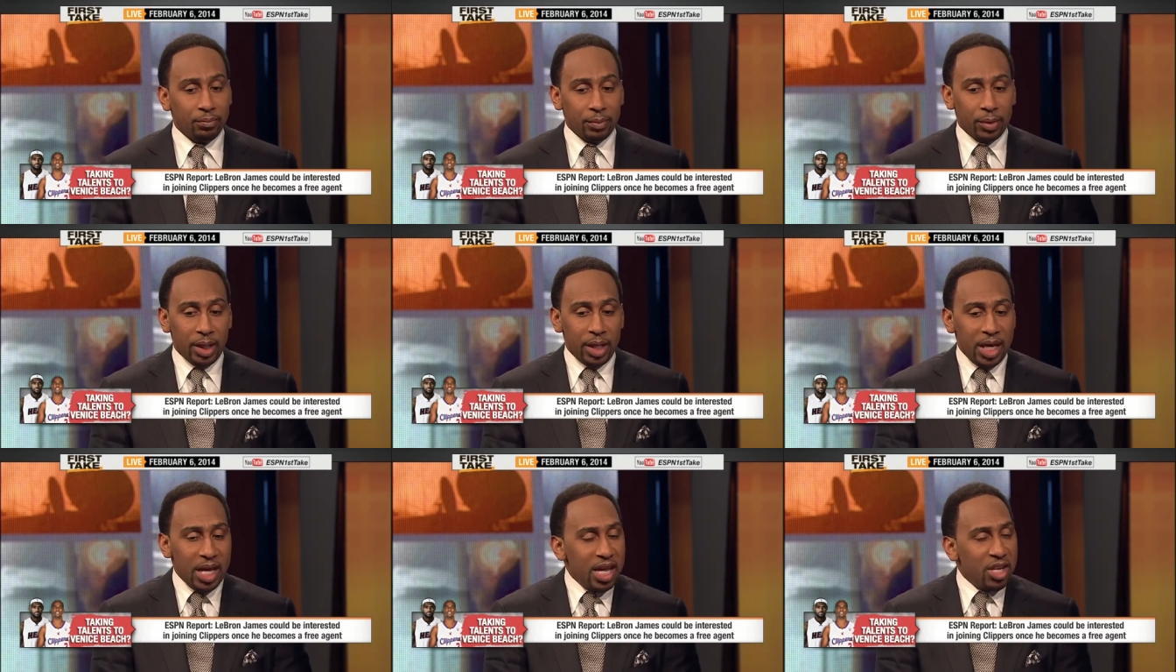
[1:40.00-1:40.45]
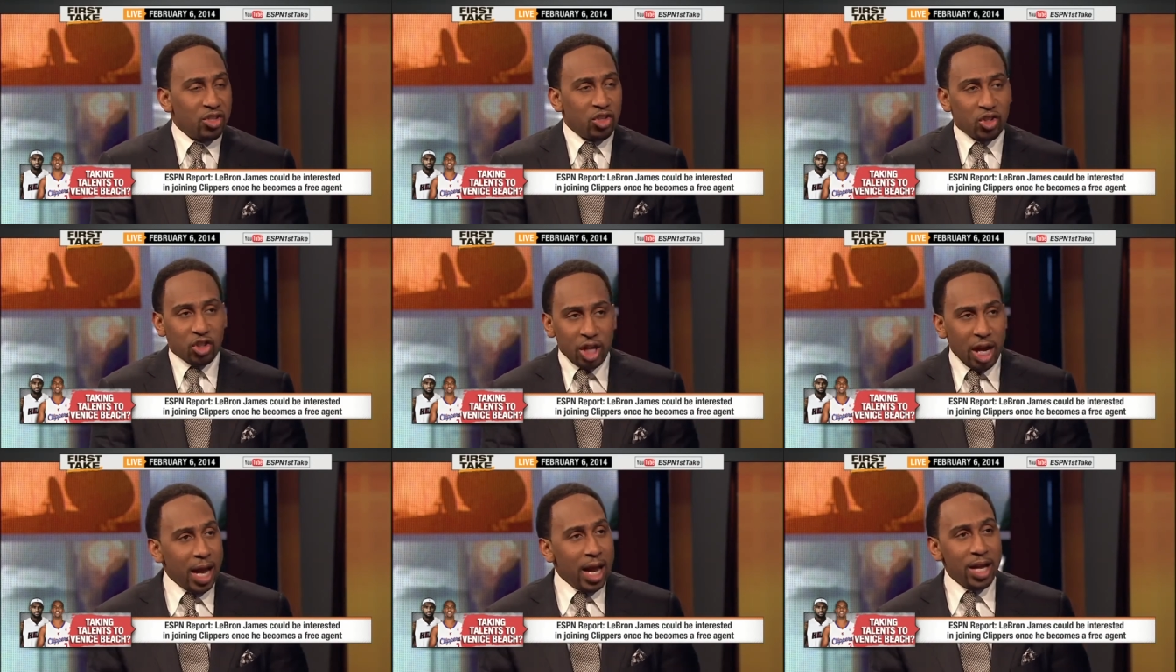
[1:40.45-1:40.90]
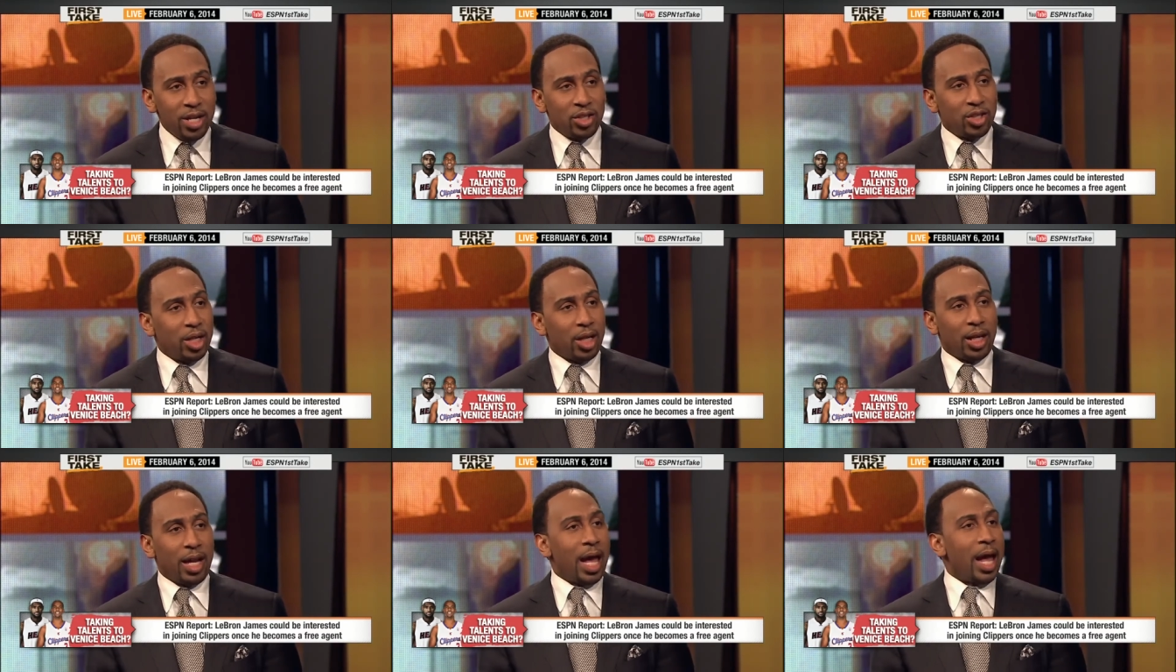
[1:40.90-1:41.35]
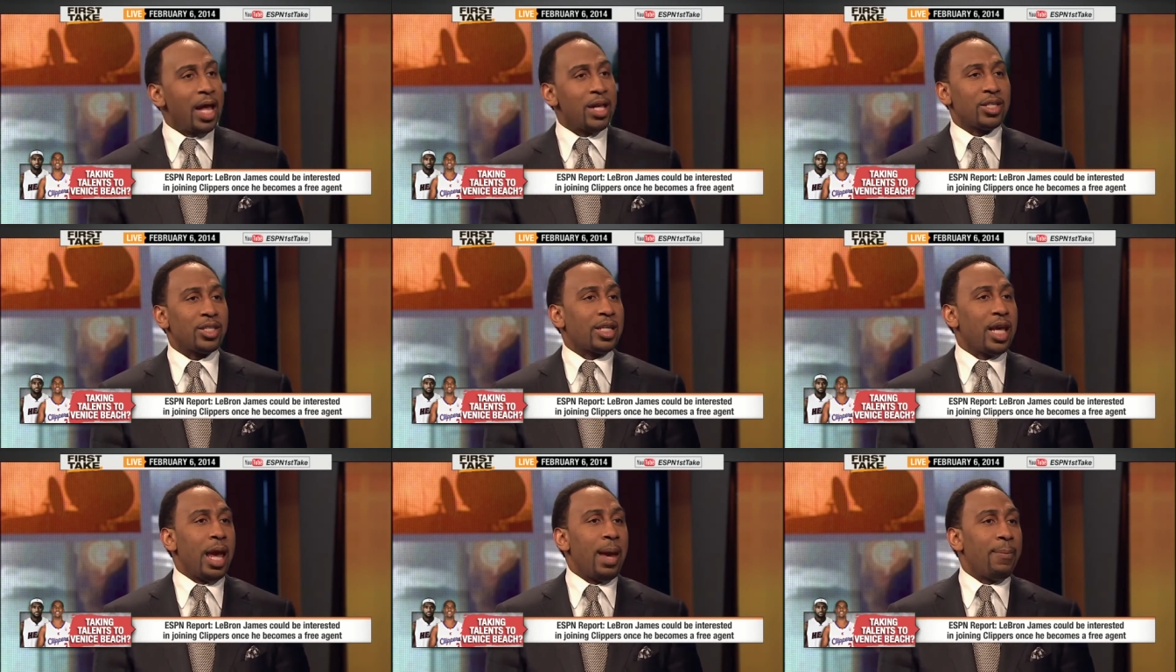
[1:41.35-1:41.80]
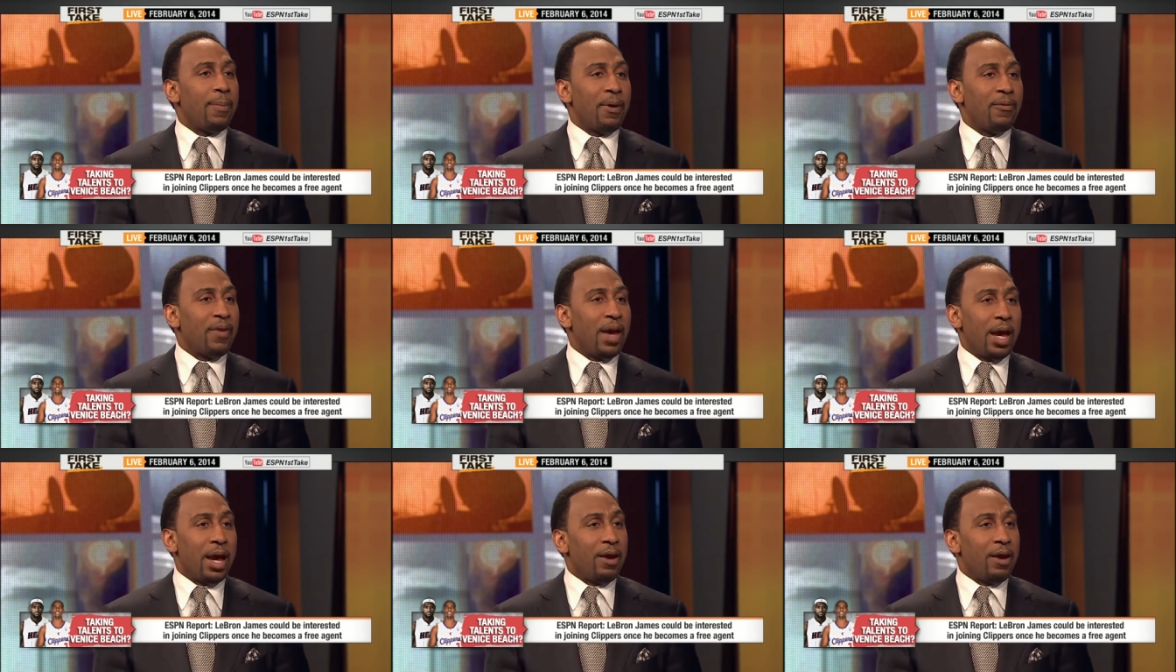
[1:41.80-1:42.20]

he's changed the landscape of